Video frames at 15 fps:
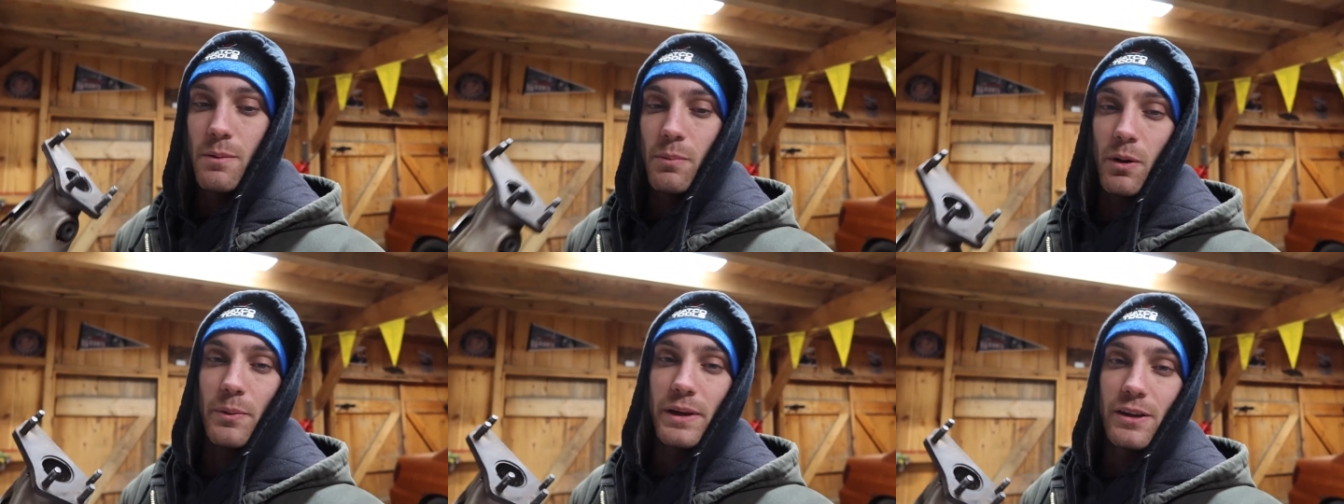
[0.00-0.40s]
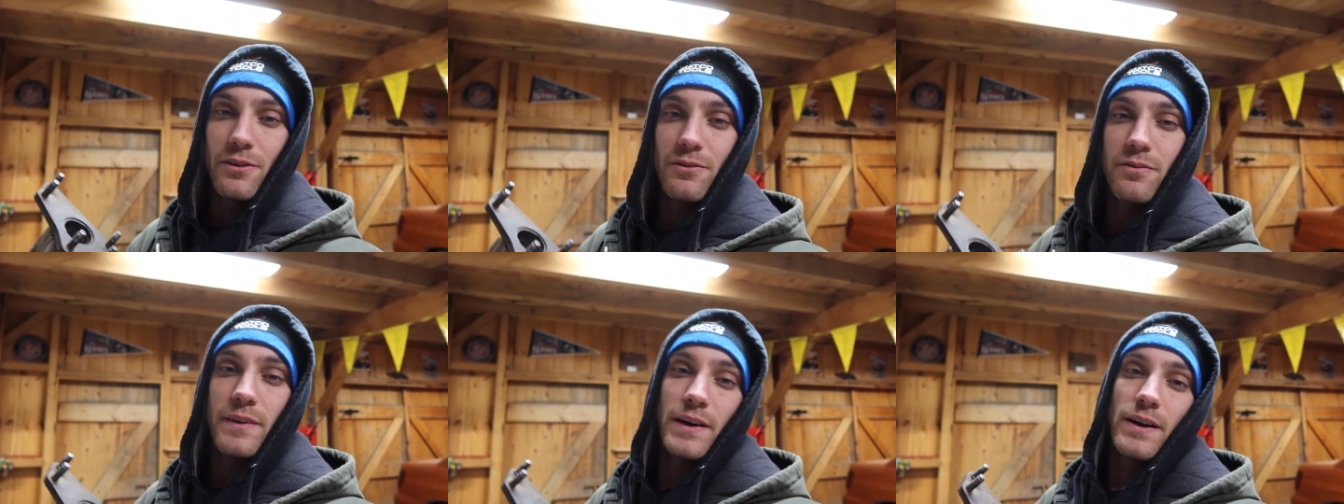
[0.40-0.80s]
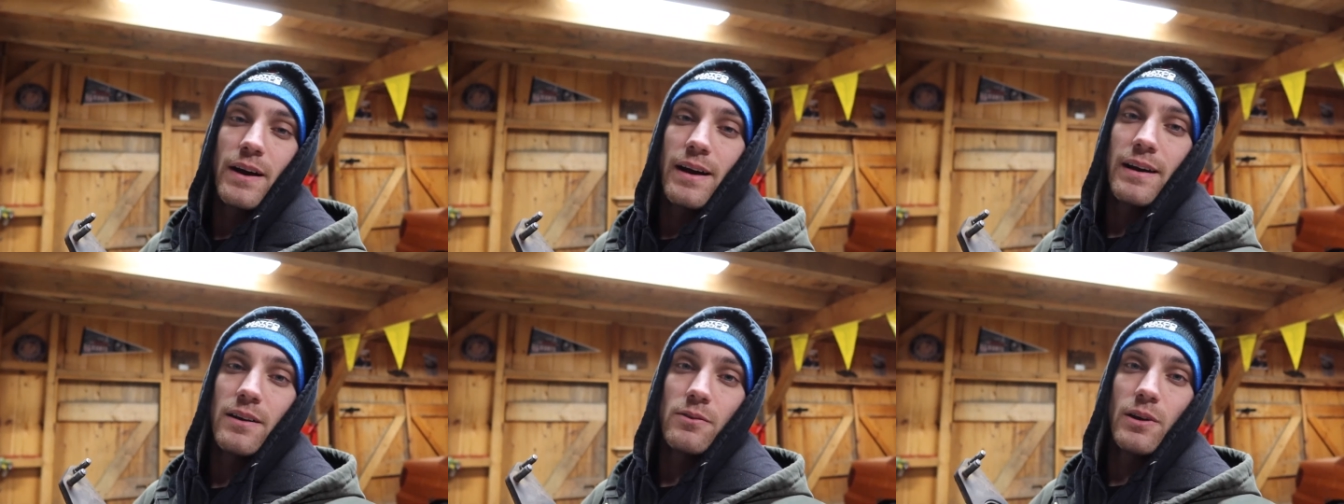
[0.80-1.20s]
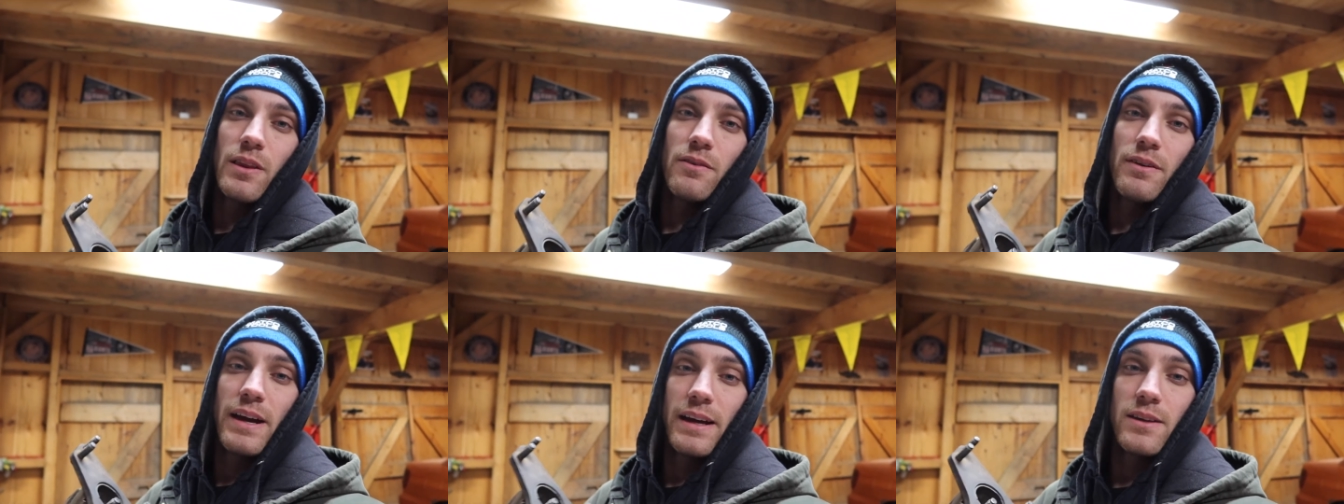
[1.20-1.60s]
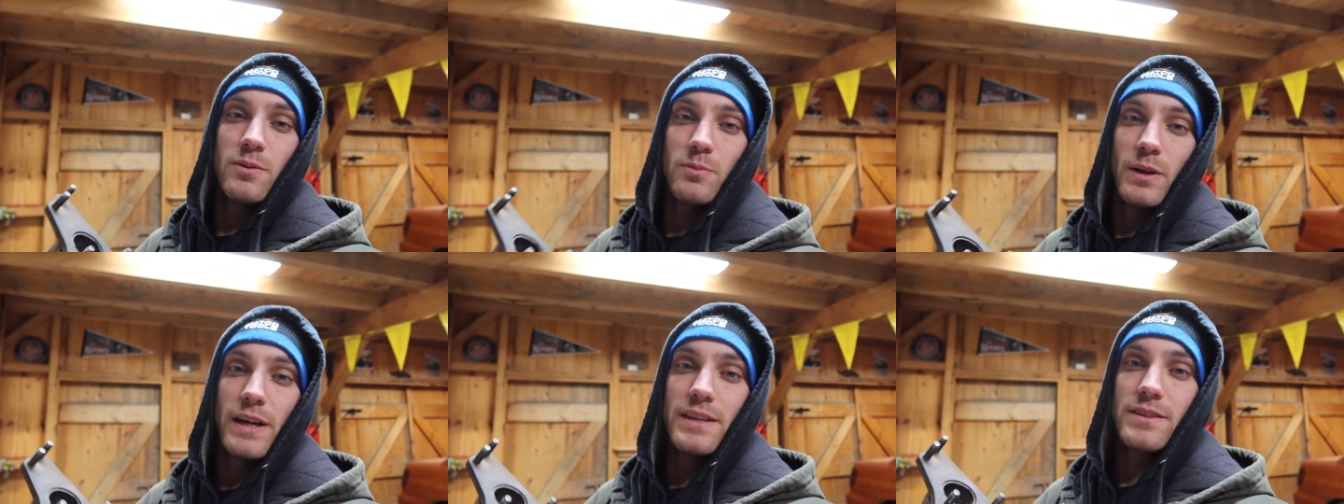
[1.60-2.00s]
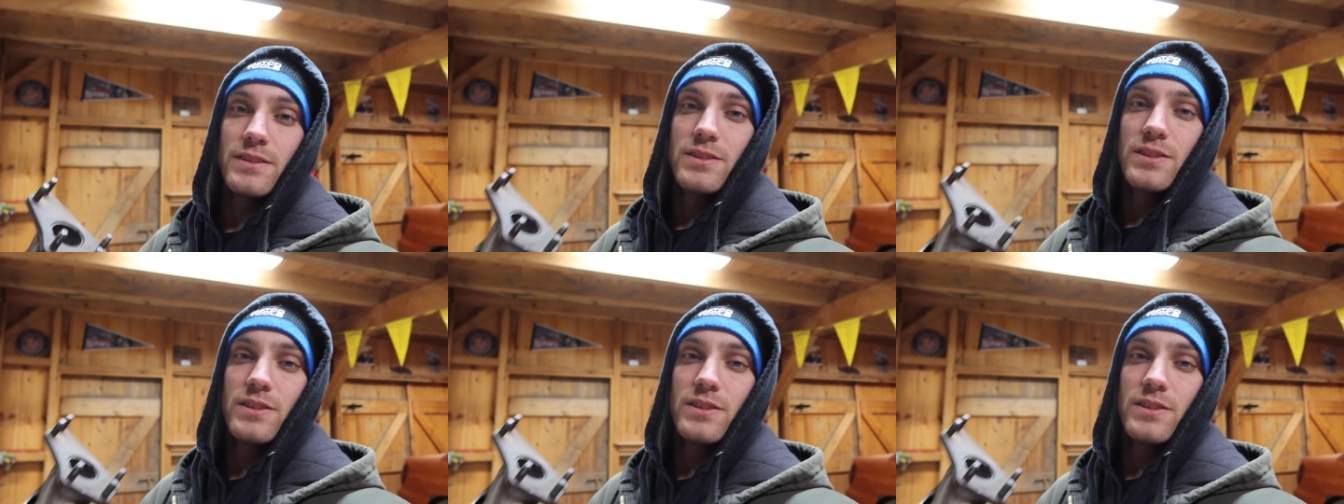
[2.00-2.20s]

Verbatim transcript: but we couldn't figure out how to run the vacuum lines.